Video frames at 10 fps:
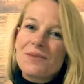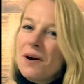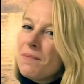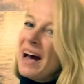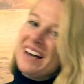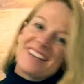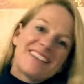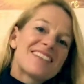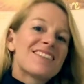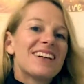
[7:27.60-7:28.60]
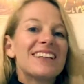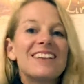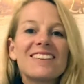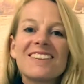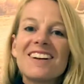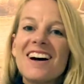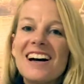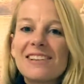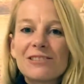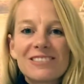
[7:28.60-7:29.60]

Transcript: What patterns run in your life?